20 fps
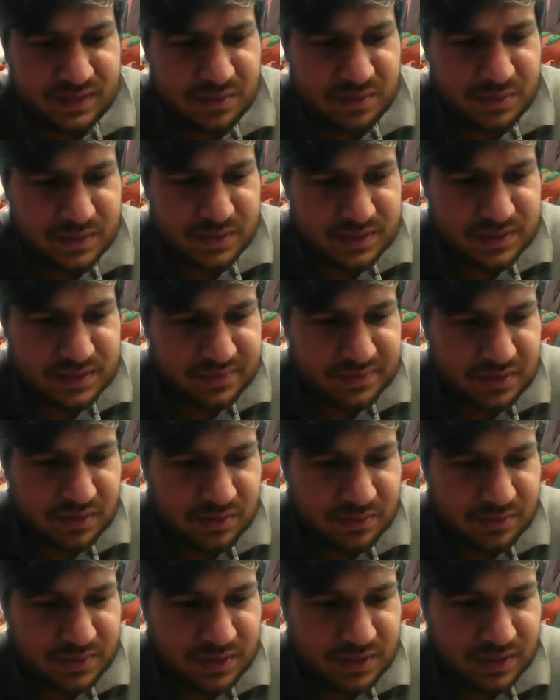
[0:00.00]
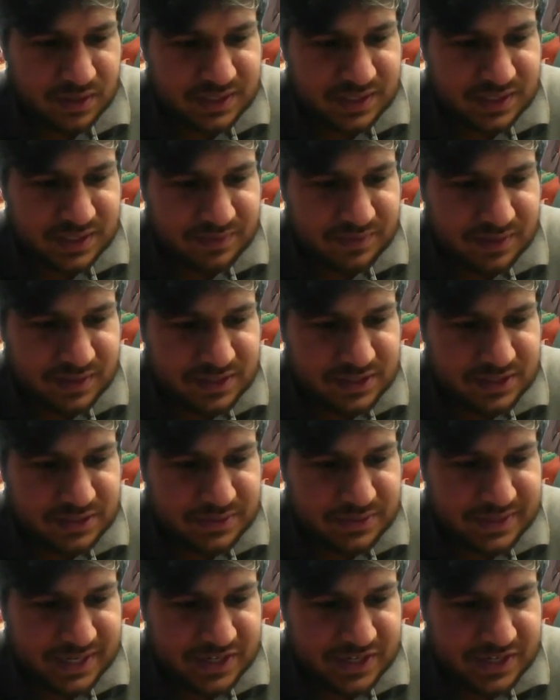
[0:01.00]
What else have we got? We've got another
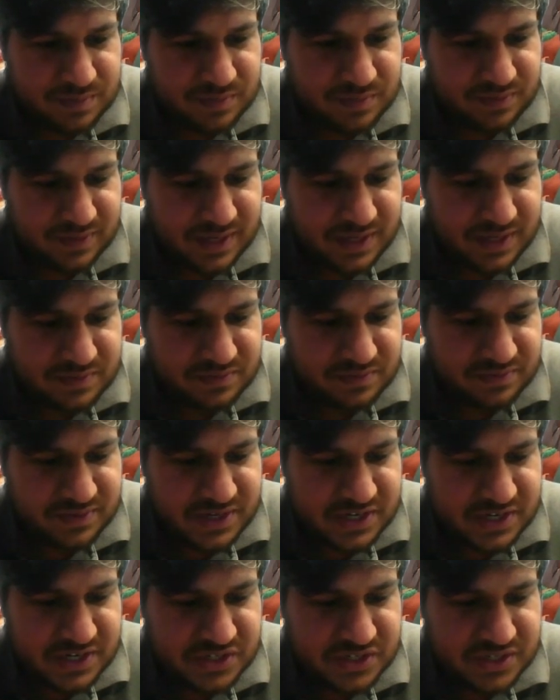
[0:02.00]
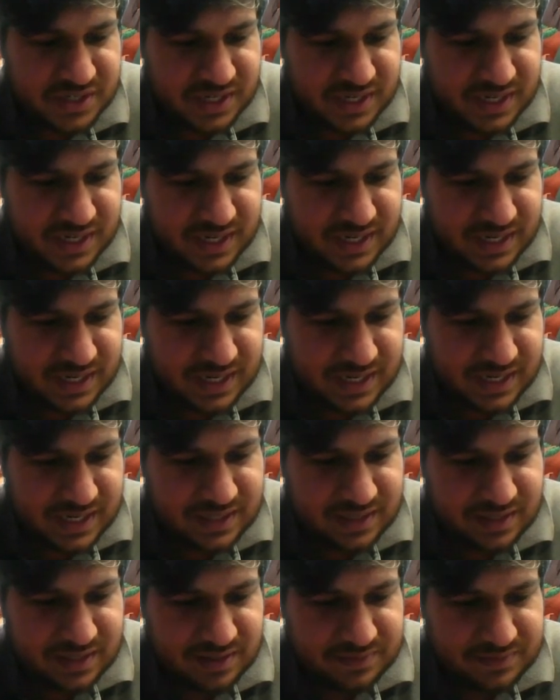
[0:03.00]
Stone Edge move gauge refresh
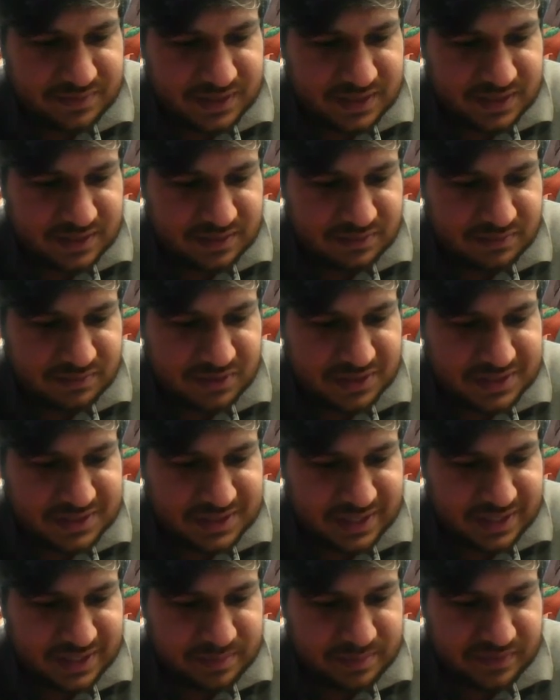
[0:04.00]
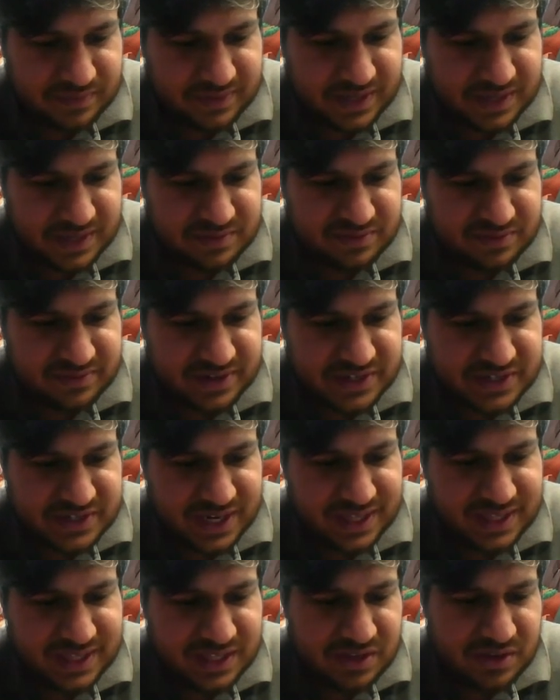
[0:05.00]
and another Rock Slide move gauge refresh.
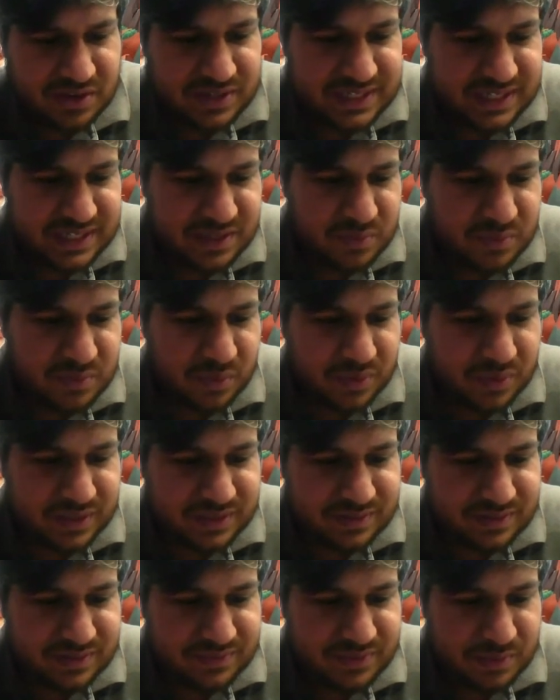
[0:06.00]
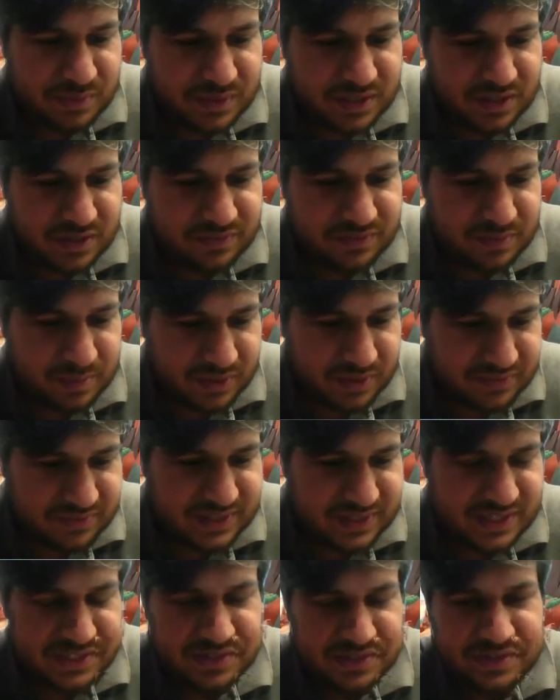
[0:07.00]
I think you only need one. If you want to go for both of
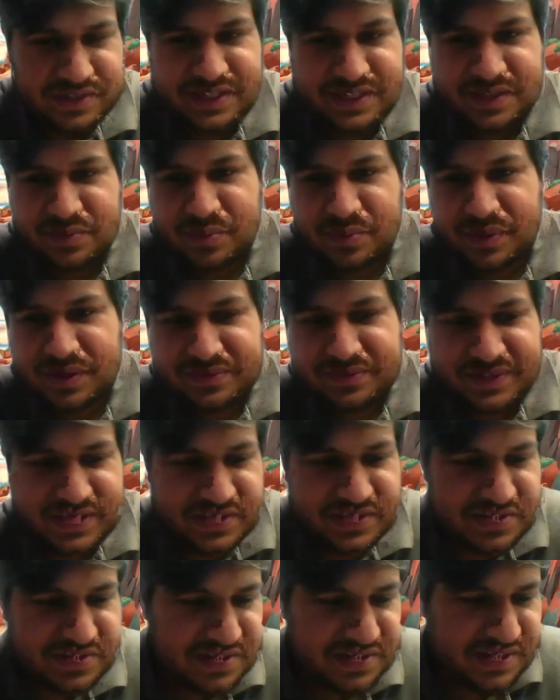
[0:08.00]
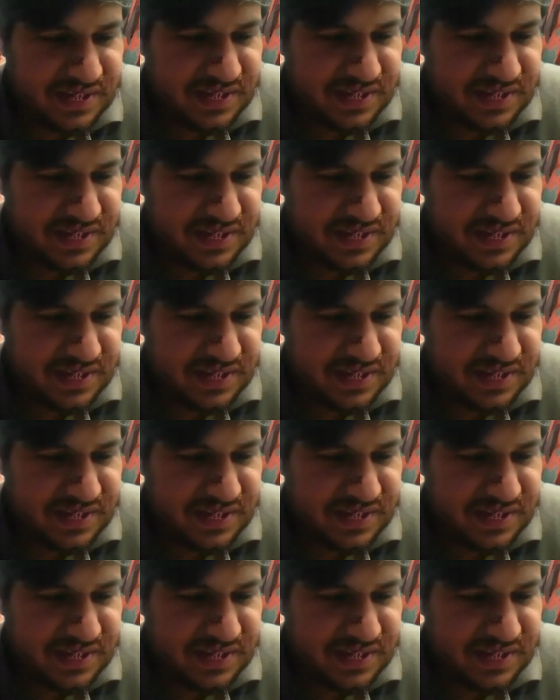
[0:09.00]
these, you only need one of each.